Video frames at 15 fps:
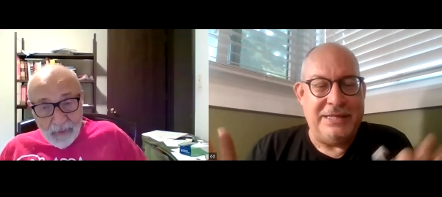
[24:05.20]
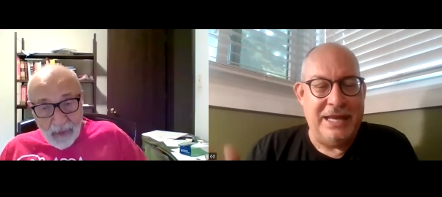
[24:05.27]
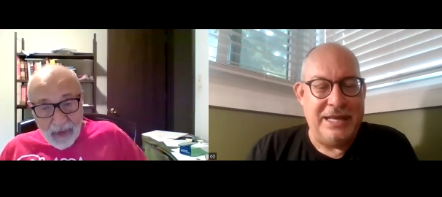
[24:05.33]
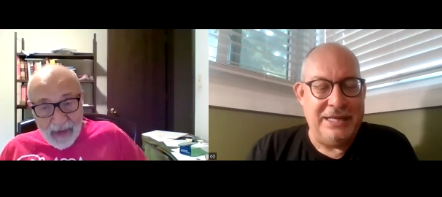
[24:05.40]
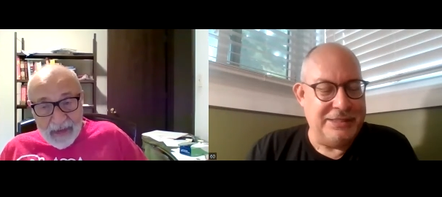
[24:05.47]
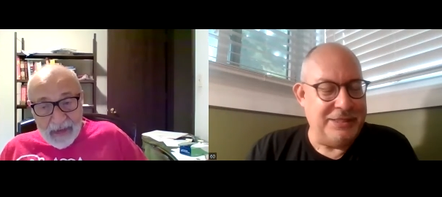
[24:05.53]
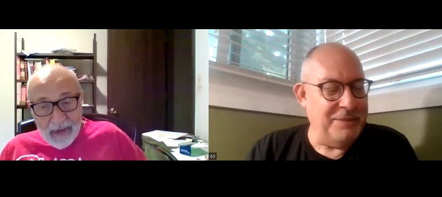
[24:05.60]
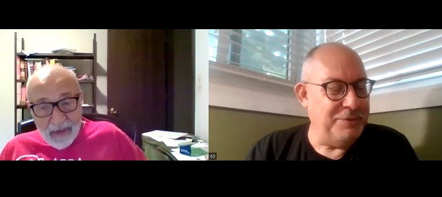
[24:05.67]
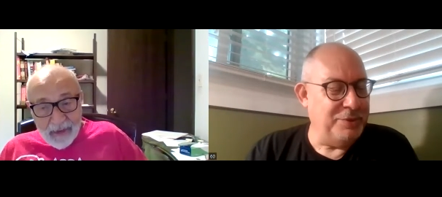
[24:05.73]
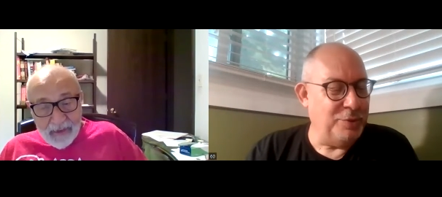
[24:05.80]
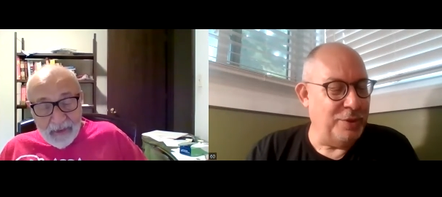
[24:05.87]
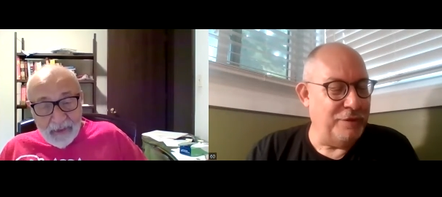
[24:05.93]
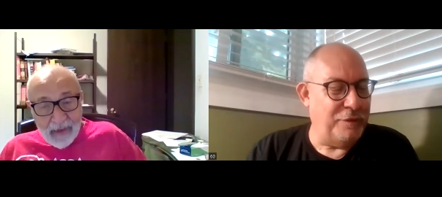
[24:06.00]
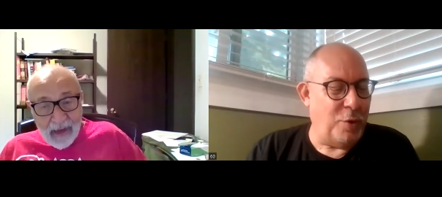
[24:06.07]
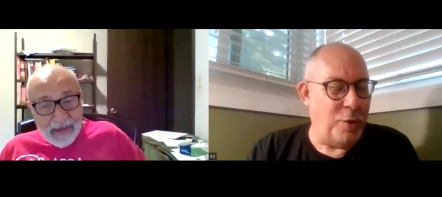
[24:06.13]
Speaker 1: maintain right. some
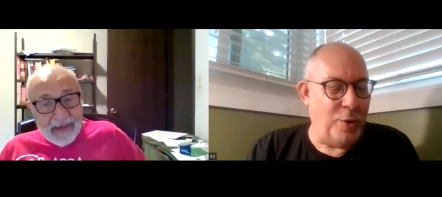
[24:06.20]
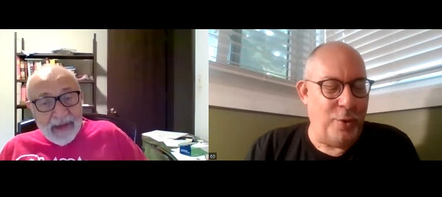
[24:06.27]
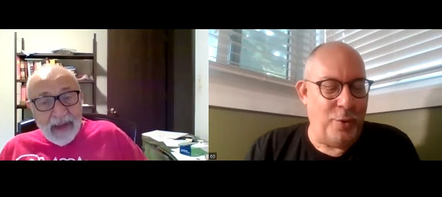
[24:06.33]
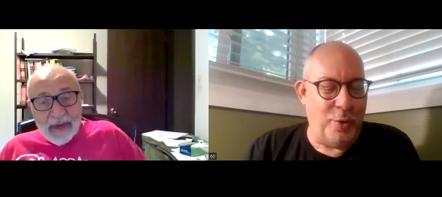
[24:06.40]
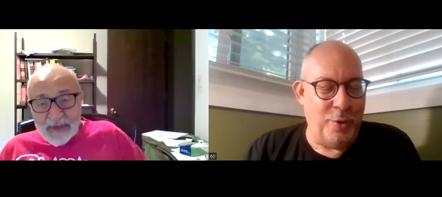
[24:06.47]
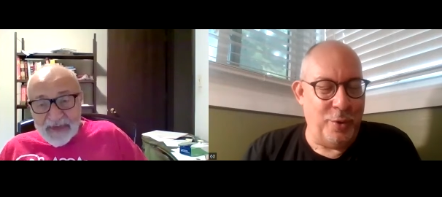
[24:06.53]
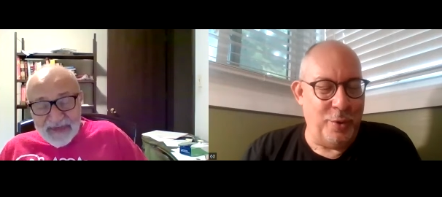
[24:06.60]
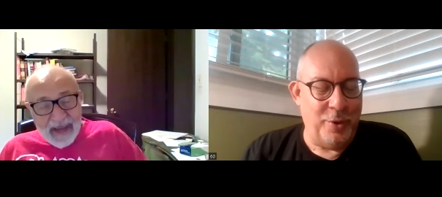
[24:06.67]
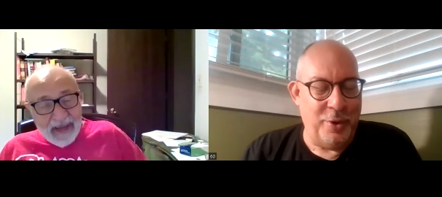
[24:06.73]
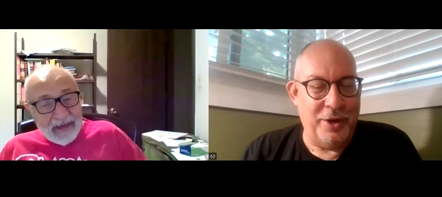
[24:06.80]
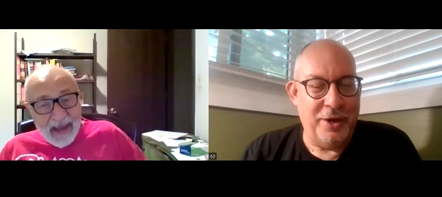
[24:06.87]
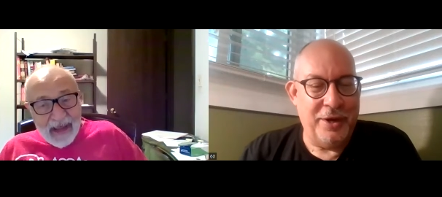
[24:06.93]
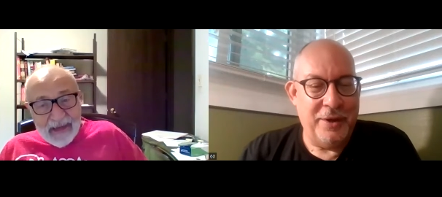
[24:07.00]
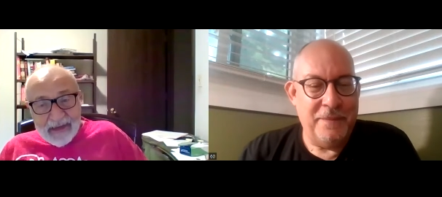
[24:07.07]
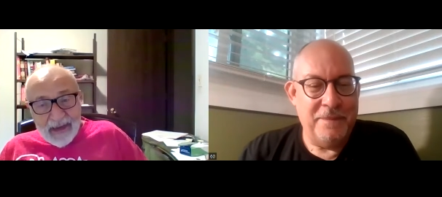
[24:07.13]
sort of. I can understand
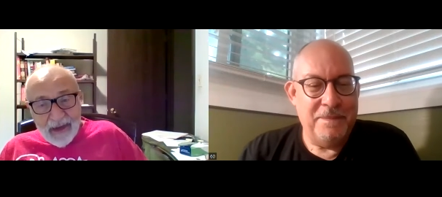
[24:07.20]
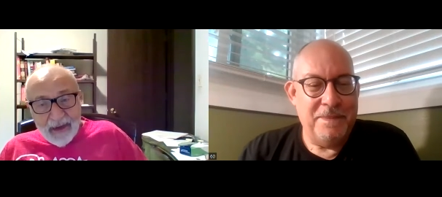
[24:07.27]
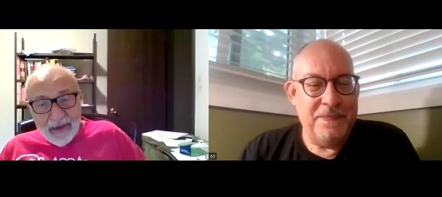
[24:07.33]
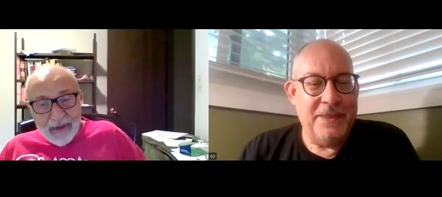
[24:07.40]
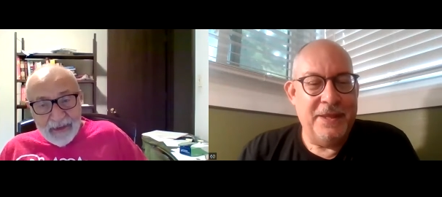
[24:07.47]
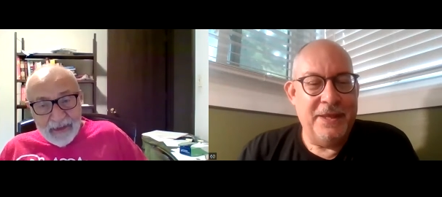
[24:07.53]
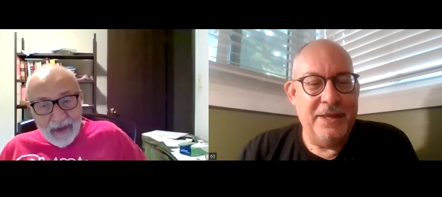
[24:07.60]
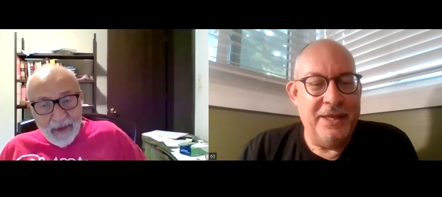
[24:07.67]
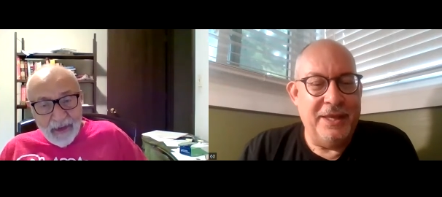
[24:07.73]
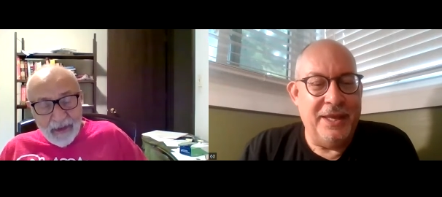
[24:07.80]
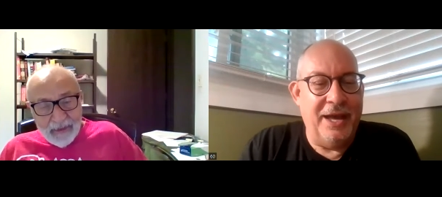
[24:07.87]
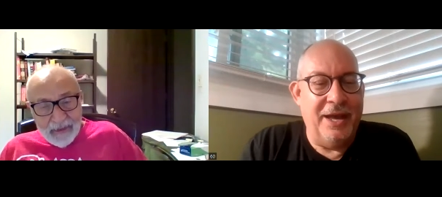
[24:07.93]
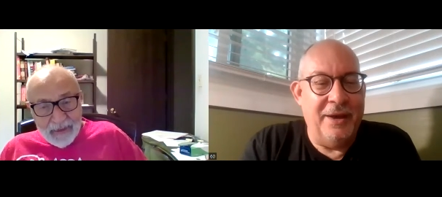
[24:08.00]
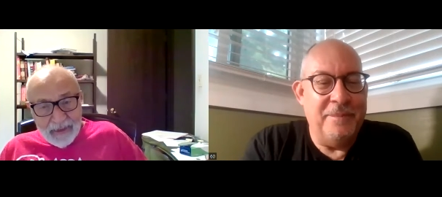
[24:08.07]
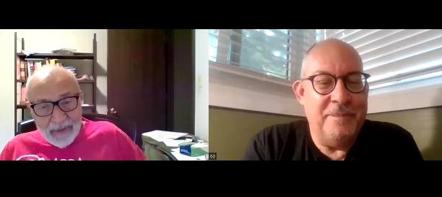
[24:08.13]
that. Yeah. Yeah.
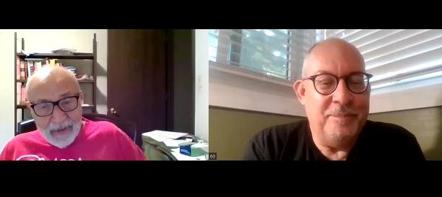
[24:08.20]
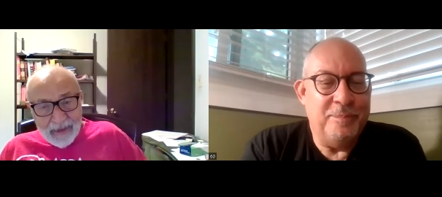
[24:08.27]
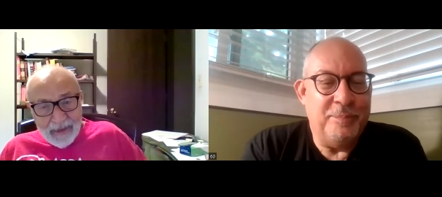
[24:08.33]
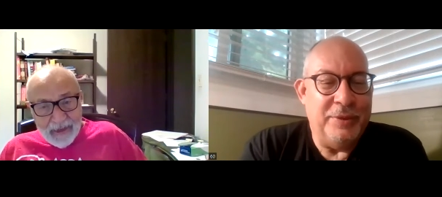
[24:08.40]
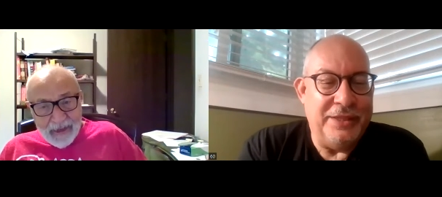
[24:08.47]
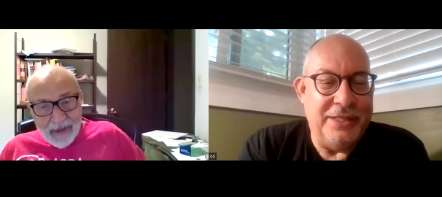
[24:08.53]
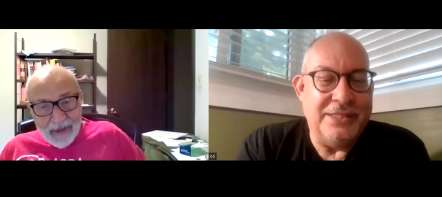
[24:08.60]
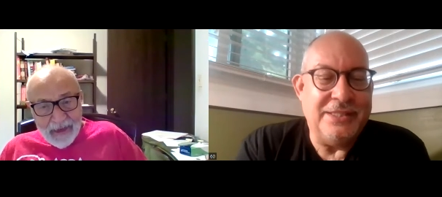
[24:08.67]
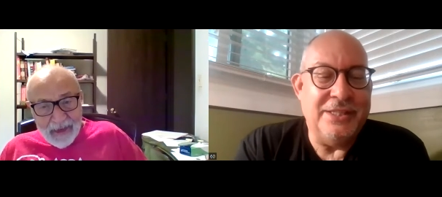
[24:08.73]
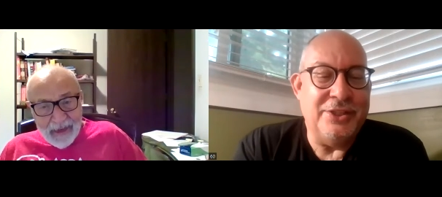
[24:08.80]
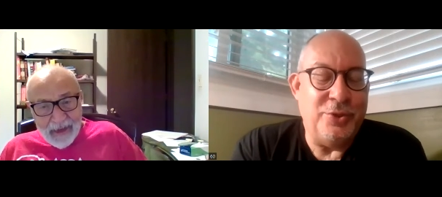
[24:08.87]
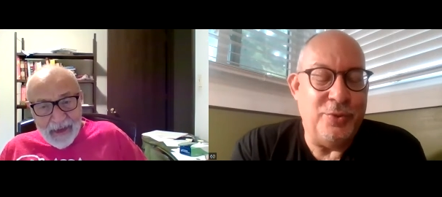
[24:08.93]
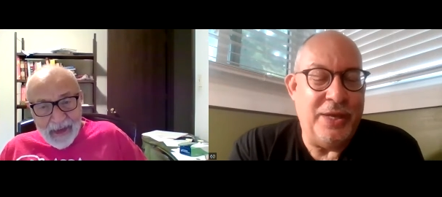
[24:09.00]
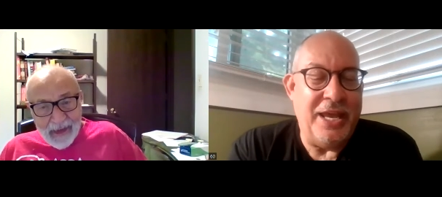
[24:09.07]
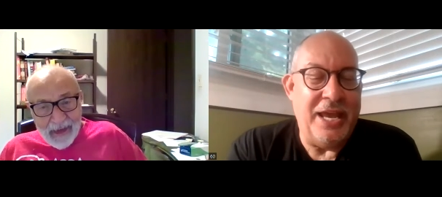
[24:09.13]
Yeah. But this
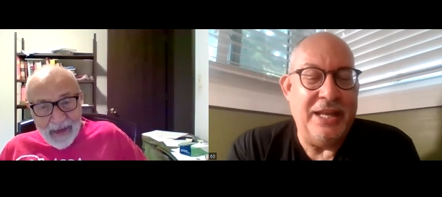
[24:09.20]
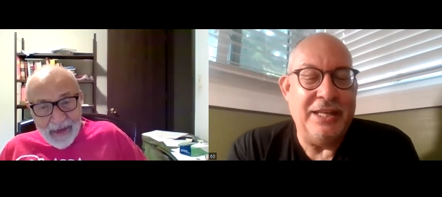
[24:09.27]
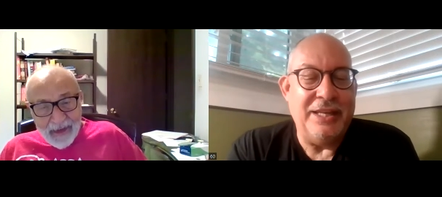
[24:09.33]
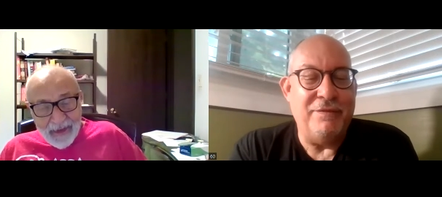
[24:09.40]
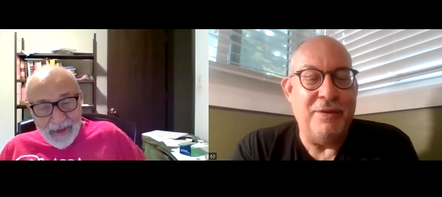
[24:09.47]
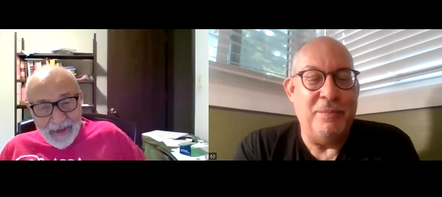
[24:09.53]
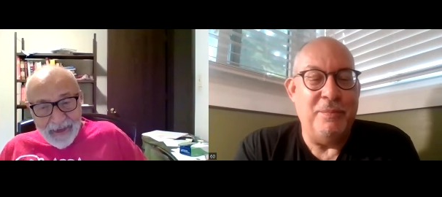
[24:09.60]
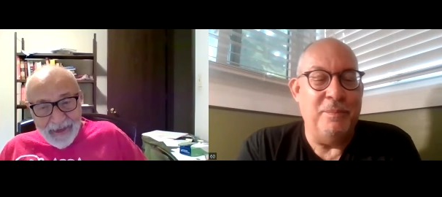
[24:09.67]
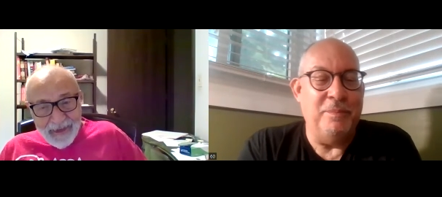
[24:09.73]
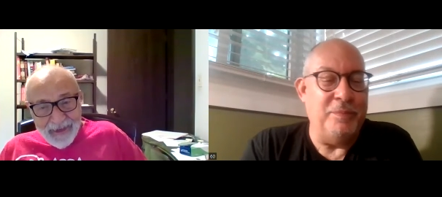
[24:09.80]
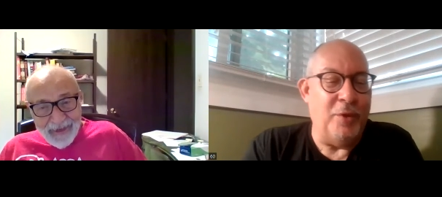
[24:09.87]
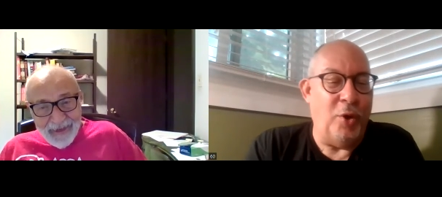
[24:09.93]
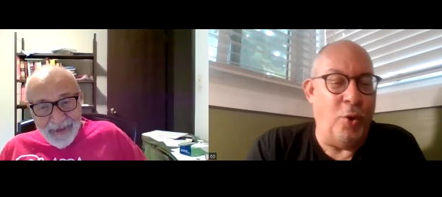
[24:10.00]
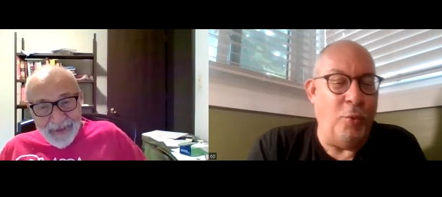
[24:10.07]
is, you can't even